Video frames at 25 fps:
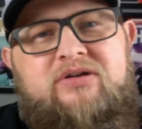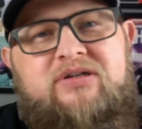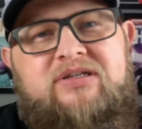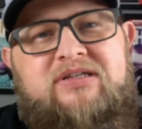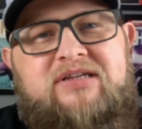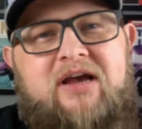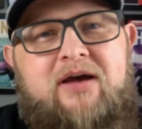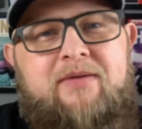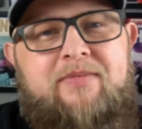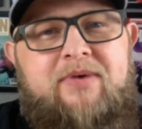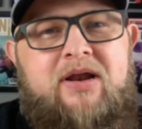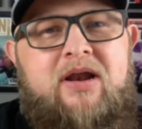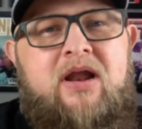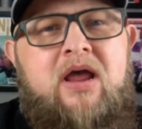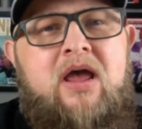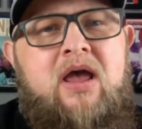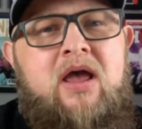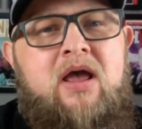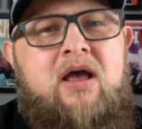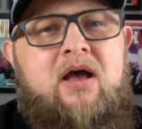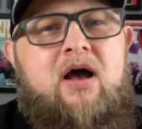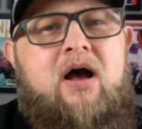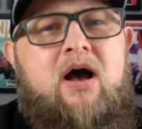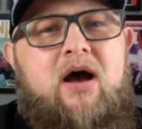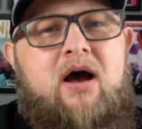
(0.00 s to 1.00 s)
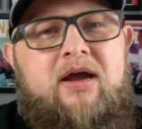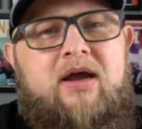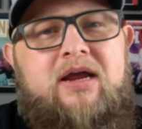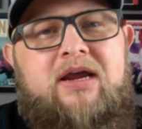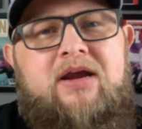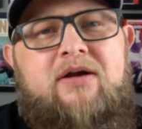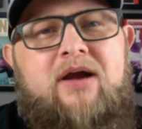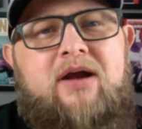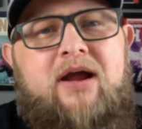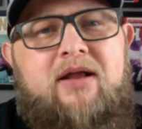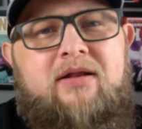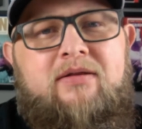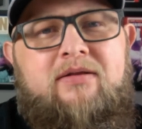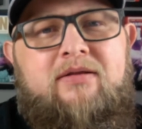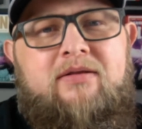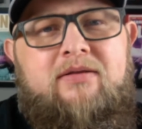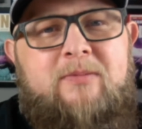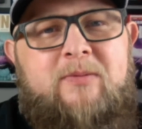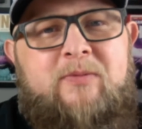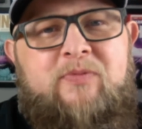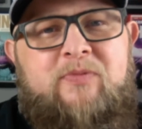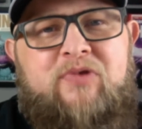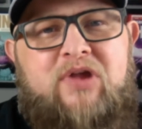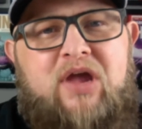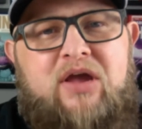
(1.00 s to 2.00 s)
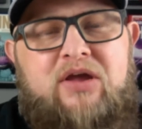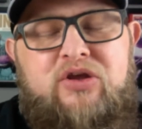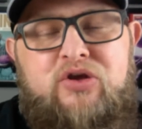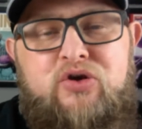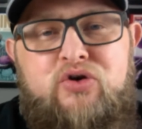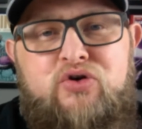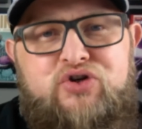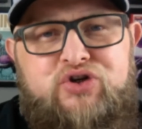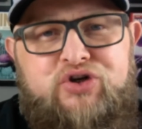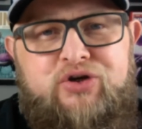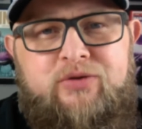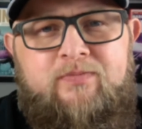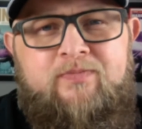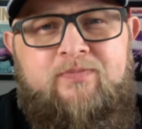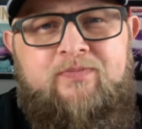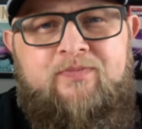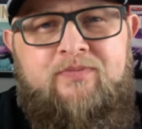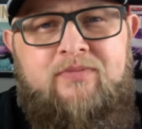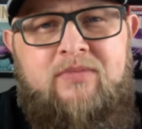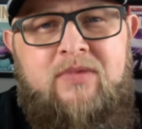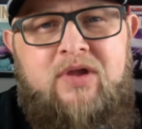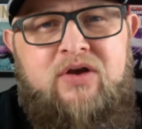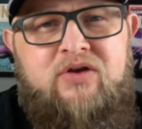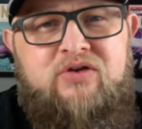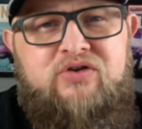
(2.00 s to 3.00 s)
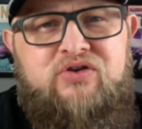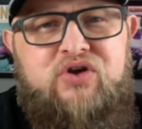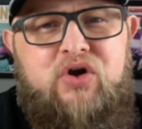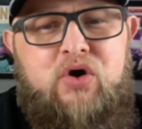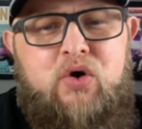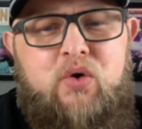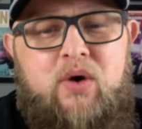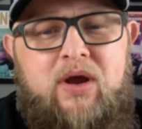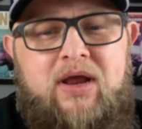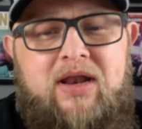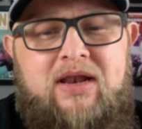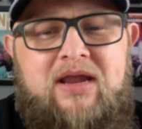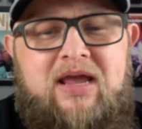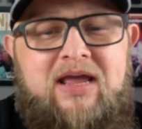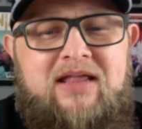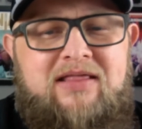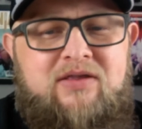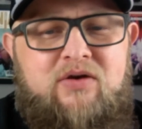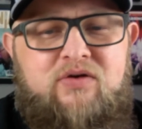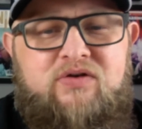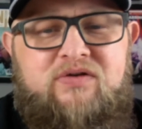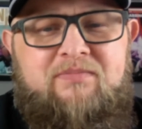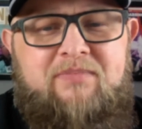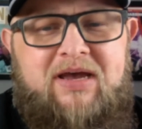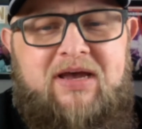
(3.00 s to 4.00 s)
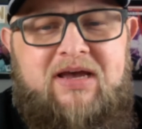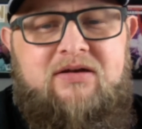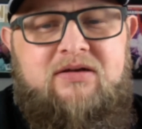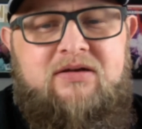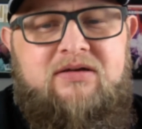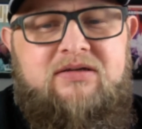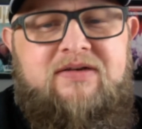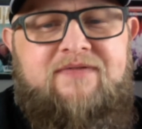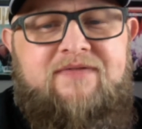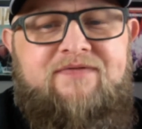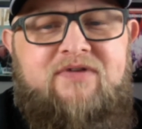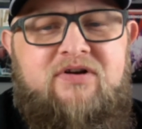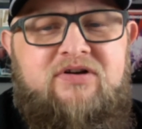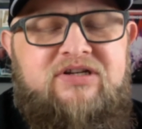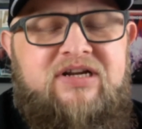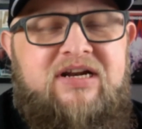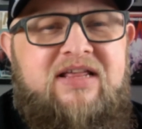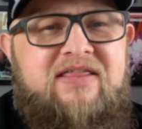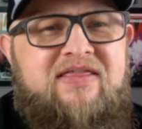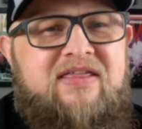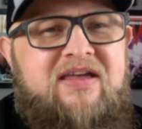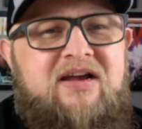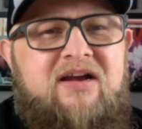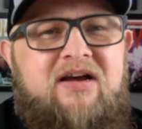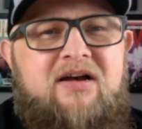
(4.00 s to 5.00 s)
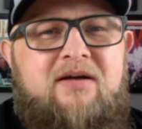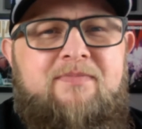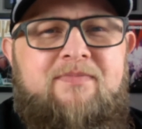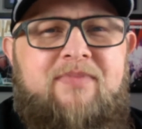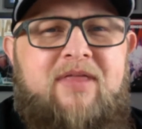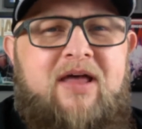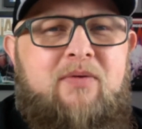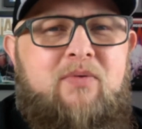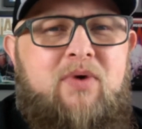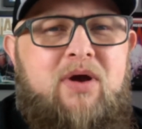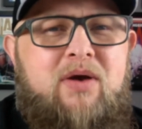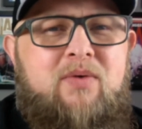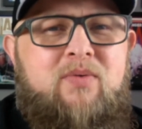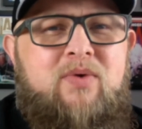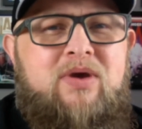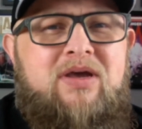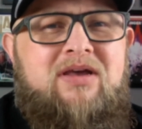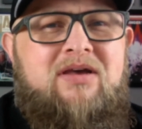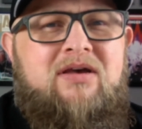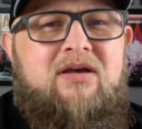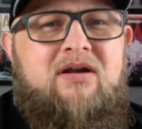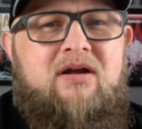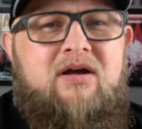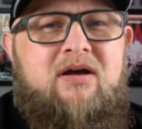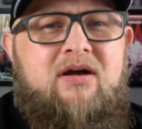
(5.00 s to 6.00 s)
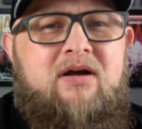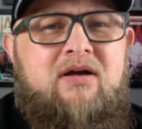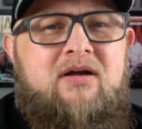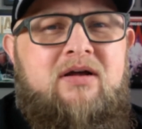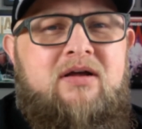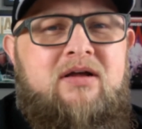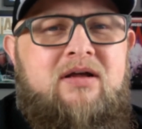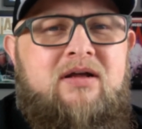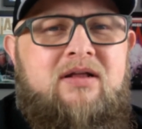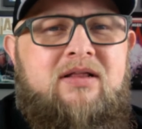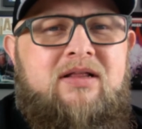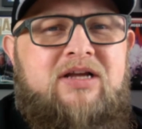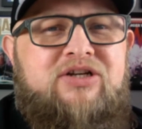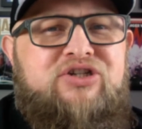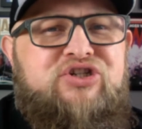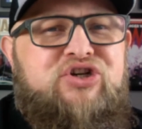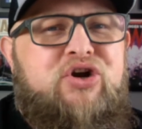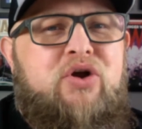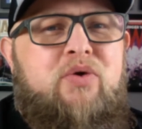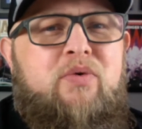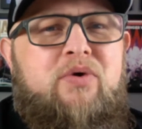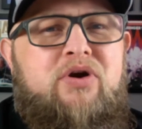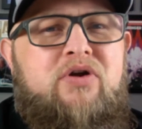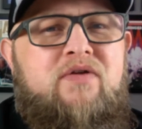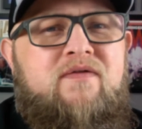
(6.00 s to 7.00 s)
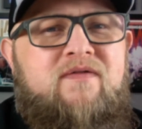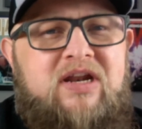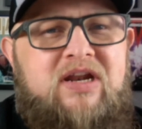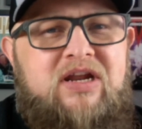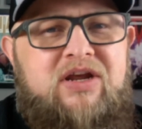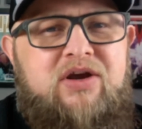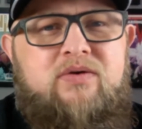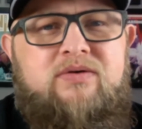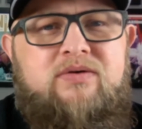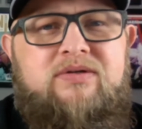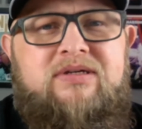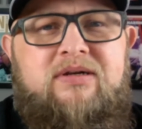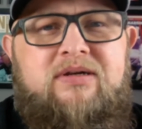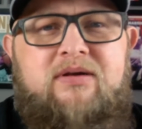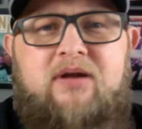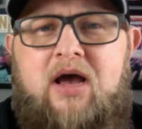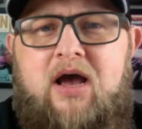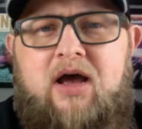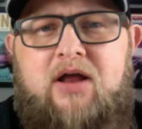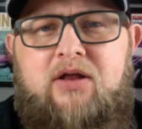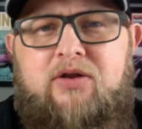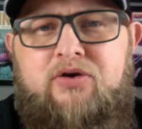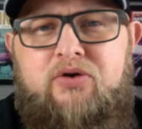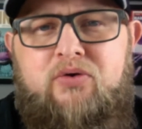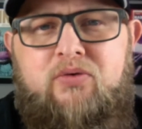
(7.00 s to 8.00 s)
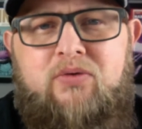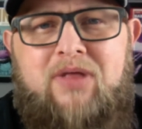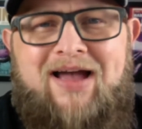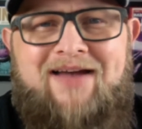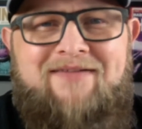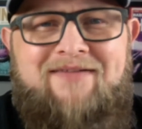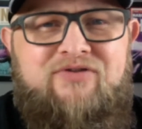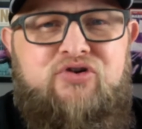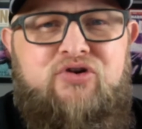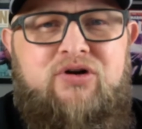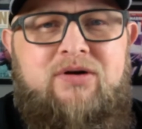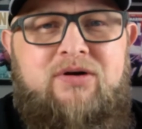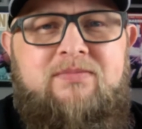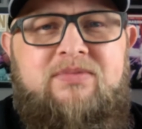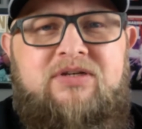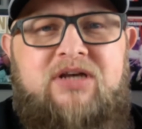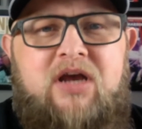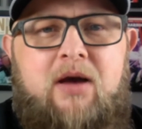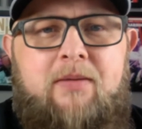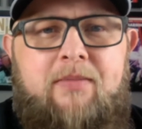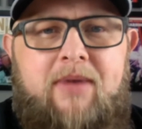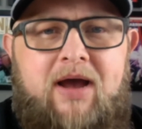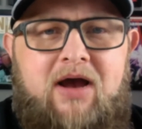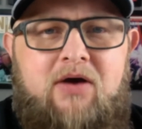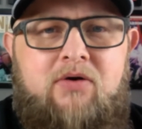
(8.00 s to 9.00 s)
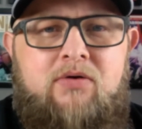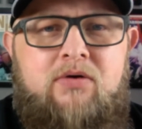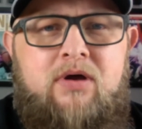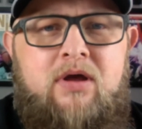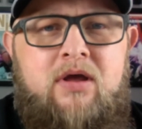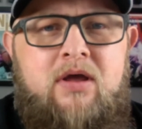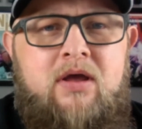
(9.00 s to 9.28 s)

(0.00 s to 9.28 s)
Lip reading: subbing here at YouTube. And hit those bells if there's anything up. That way we can let you know when new videos and new live streams come out